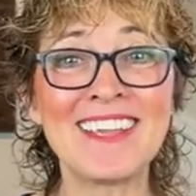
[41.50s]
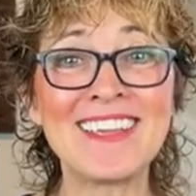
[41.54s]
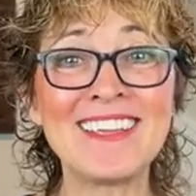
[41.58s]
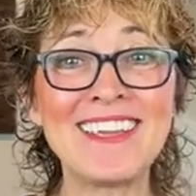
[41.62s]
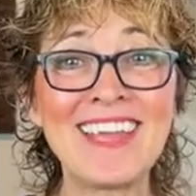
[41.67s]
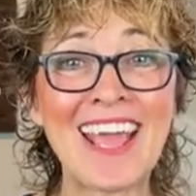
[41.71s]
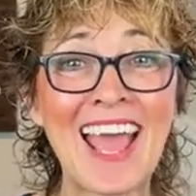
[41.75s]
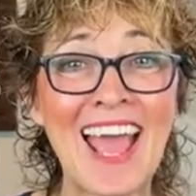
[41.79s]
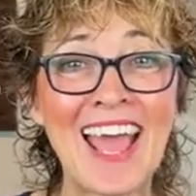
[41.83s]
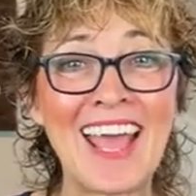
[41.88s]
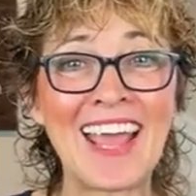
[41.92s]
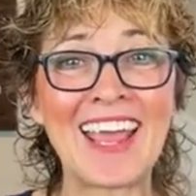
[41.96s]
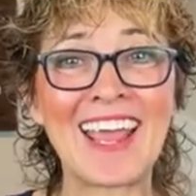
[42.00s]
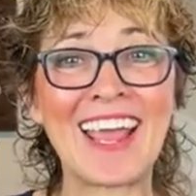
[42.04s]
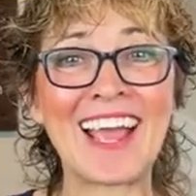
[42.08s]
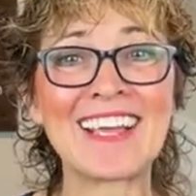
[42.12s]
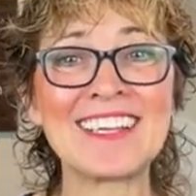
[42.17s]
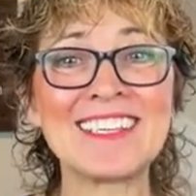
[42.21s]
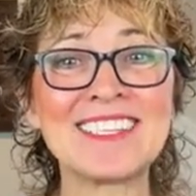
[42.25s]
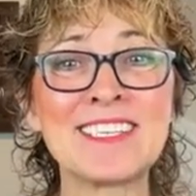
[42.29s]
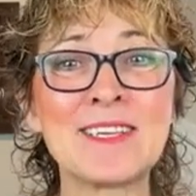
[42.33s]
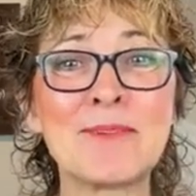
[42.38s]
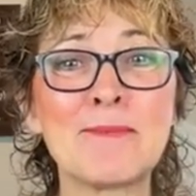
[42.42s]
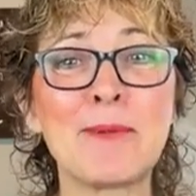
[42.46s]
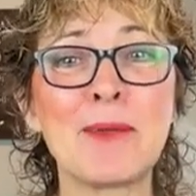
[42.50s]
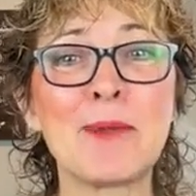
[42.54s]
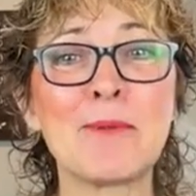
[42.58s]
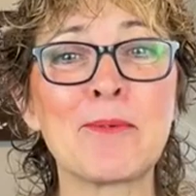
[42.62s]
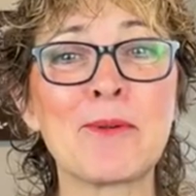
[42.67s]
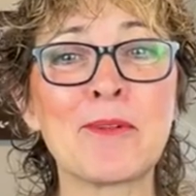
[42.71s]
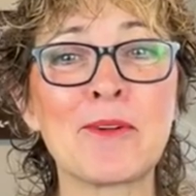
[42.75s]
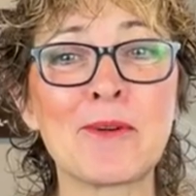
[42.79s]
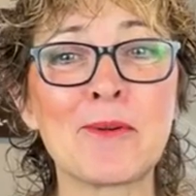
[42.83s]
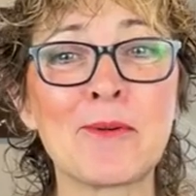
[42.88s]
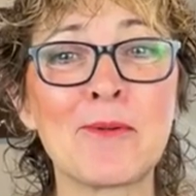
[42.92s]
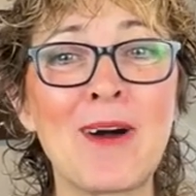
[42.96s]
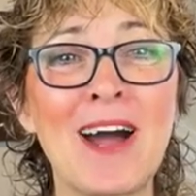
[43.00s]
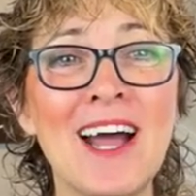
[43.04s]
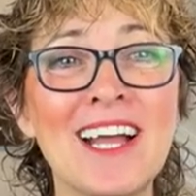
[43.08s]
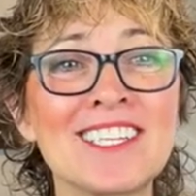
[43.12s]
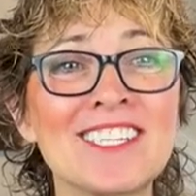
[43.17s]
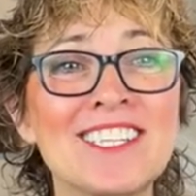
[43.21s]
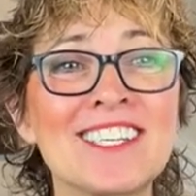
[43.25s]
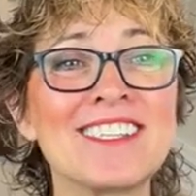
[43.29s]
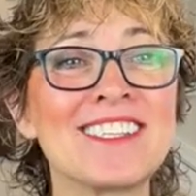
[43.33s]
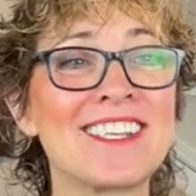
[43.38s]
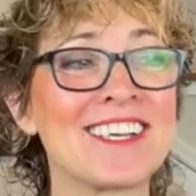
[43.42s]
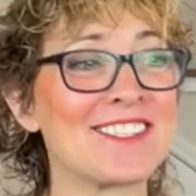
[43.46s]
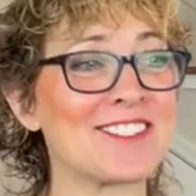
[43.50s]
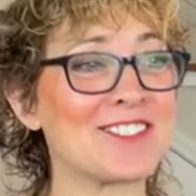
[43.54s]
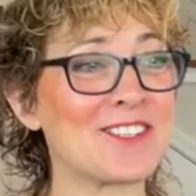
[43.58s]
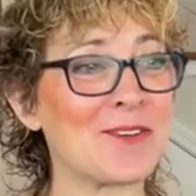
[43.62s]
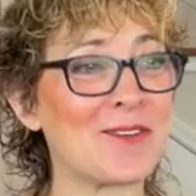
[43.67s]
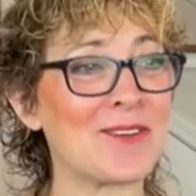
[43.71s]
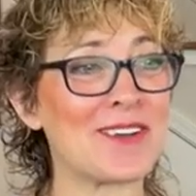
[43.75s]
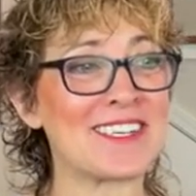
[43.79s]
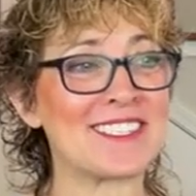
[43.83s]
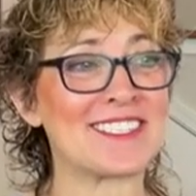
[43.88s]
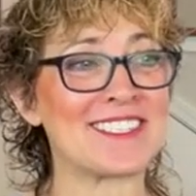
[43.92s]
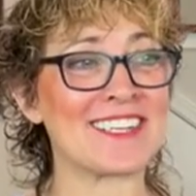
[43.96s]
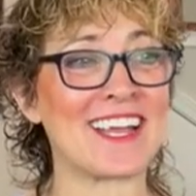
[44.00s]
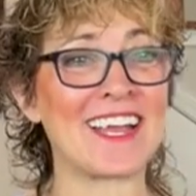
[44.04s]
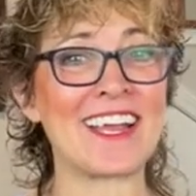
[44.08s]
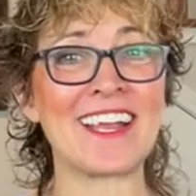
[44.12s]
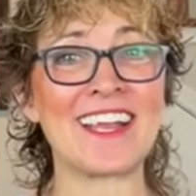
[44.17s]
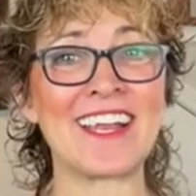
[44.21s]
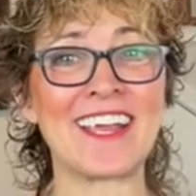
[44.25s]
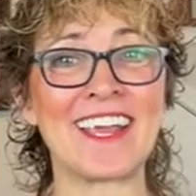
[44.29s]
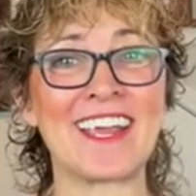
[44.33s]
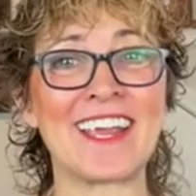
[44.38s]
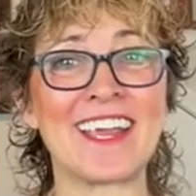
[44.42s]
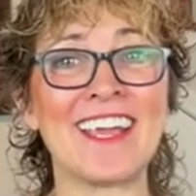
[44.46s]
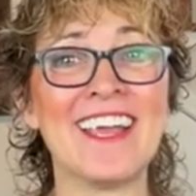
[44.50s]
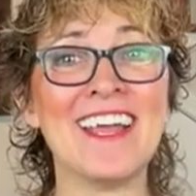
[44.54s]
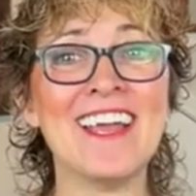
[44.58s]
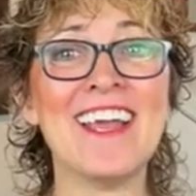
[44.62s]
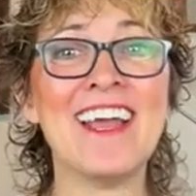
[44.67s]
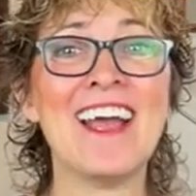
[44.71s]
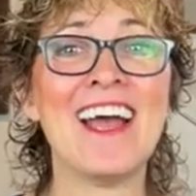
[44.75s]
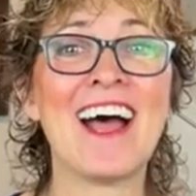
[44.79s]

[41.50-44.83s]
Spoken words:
Yay, I see people are watching. That's so exciting.